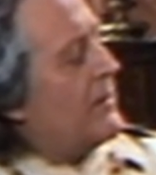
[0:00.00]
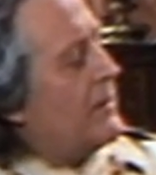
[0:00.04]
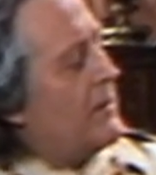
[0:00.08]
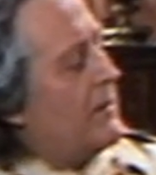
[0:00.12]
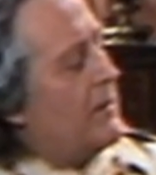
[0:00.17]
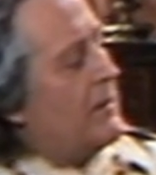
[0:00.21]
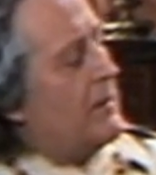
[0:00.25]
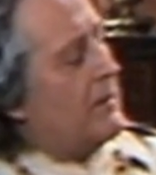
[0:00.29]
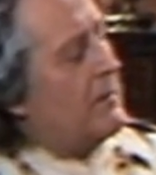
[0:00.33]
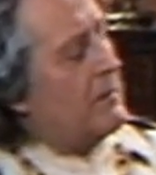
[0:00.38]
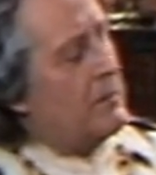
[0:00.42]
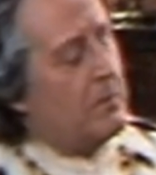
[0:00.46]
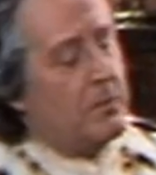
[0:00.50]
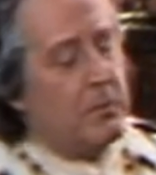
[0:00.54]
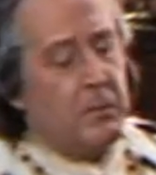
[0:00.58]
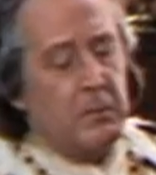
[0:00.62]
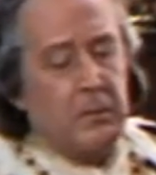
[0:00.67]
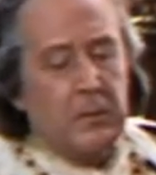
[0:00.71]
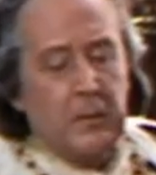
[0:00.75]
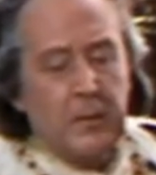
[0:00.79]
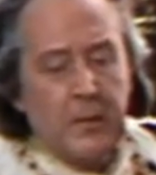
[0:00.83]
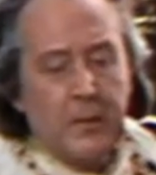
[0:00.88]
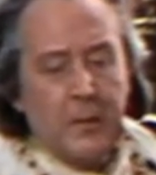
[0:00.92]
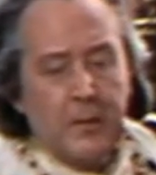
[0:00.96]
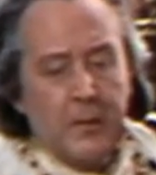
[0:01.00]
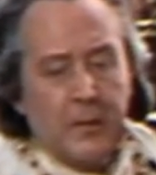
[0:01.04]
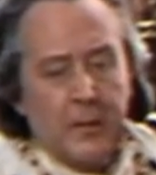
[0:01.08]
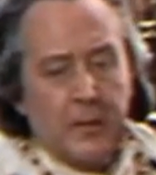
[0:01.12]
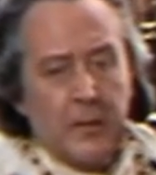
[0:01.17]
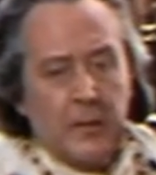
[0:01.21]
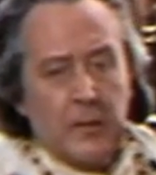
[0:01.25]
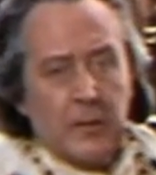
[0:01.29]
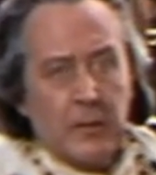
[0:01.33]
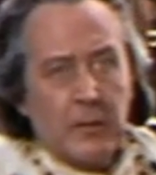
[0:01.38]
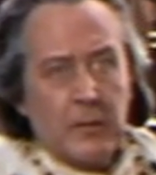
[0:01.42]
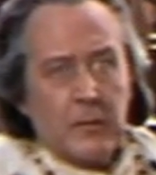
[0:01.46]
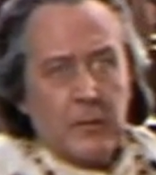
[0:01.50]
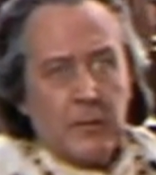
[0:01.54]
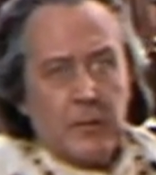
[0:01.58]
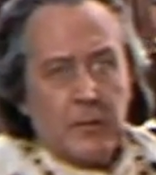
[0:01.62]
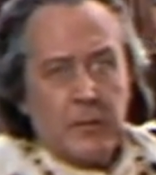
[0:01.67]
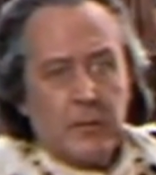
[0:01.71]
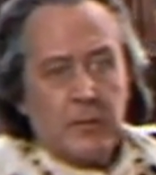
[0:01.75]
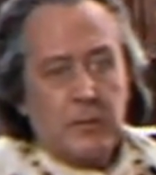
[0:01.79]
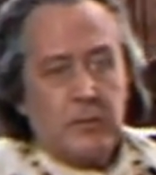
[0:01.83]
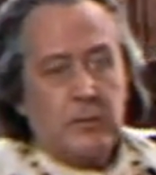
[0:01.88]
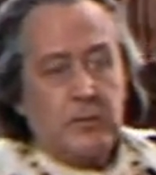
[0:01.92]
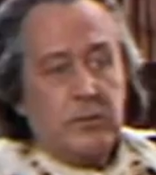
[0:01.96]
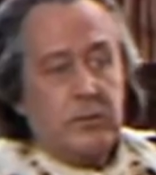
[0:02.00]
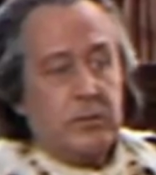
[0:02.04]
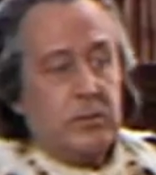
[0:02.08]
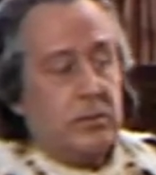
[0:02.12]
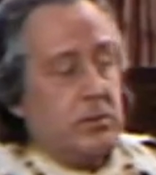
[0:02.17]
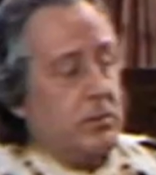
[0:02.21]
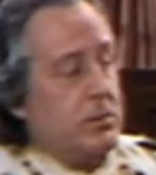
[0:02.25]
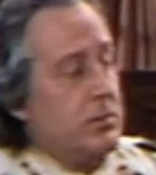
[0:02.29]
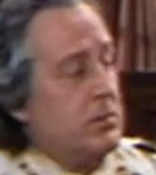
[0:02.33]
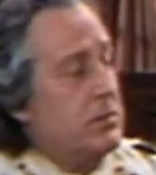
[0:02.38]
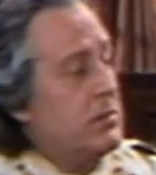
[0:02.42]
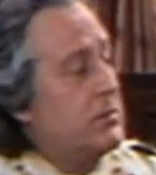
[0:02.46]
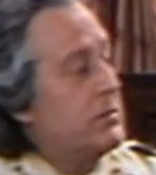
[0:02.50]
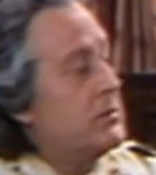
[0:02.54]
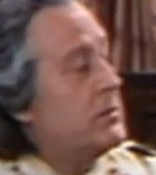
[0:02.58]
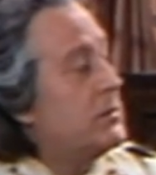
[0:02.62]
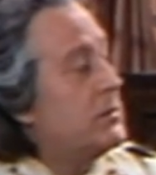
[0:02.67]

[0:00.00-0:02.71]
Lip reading: (silent)